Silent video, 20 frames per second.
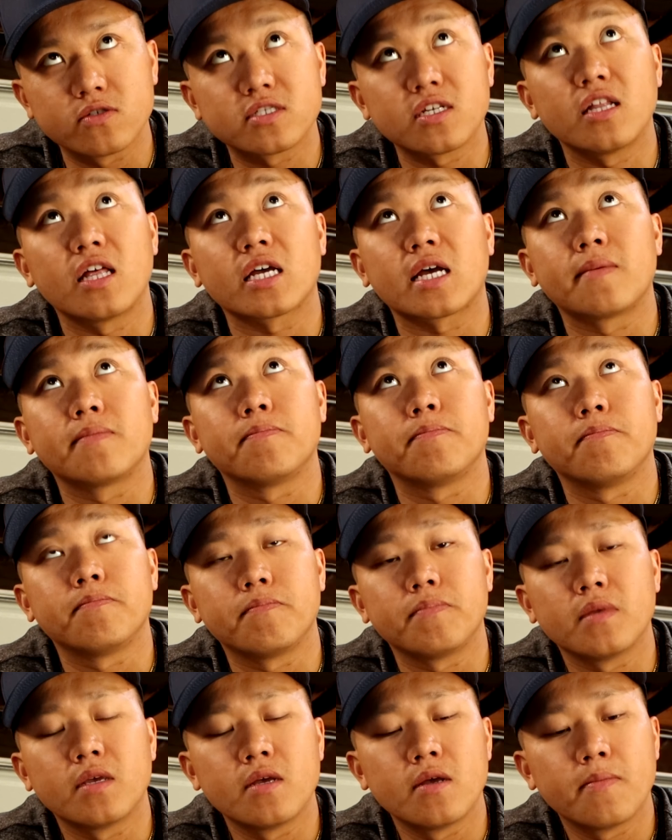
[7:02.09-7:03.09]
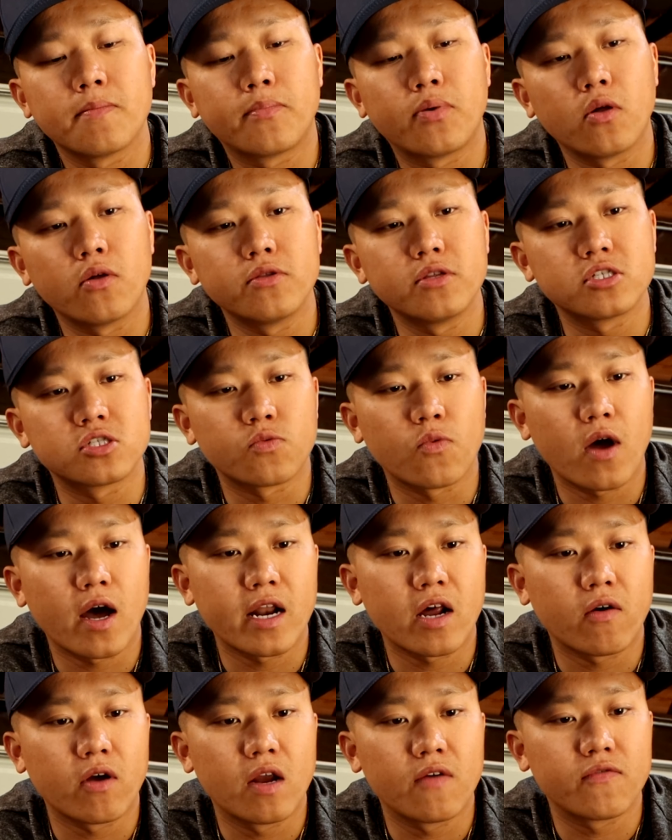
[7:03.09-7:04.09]
it's not like I'm pulling this rod
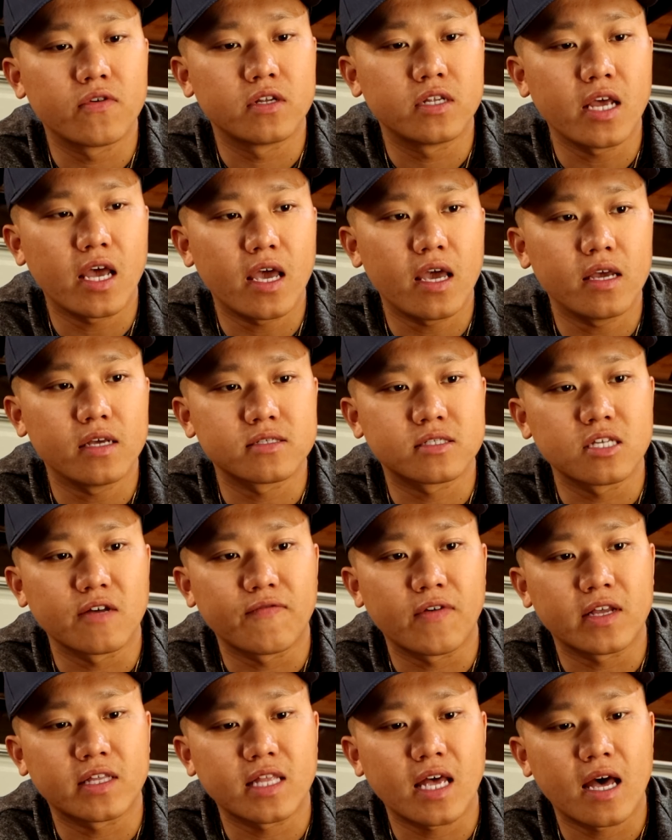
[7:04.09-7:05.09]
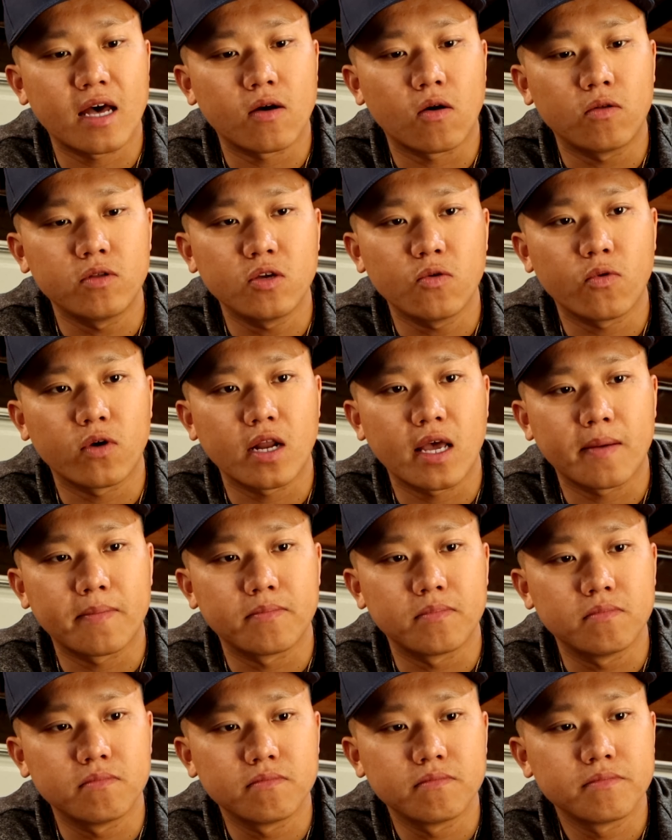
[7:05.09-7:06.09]
out every day and stuff like that, only when
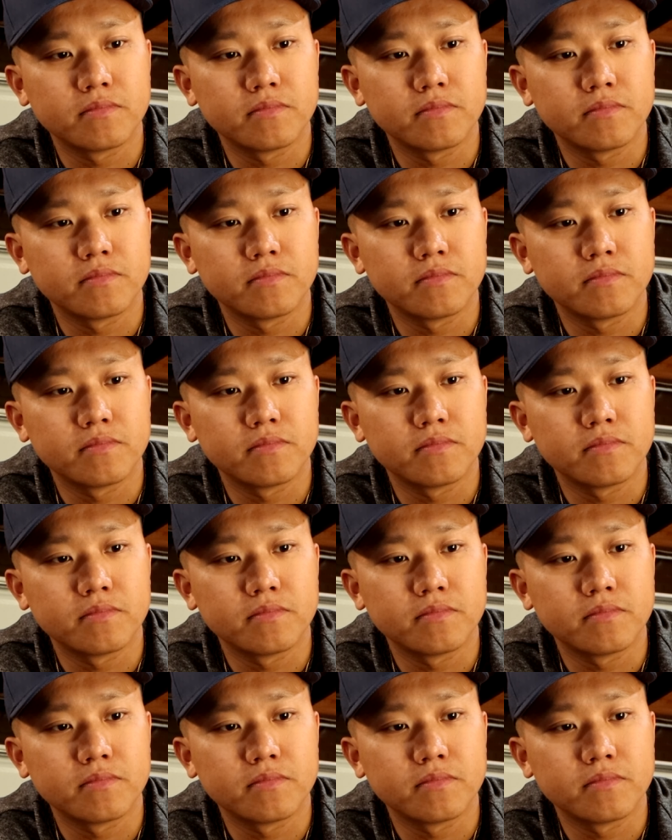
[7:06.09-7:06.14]
I'm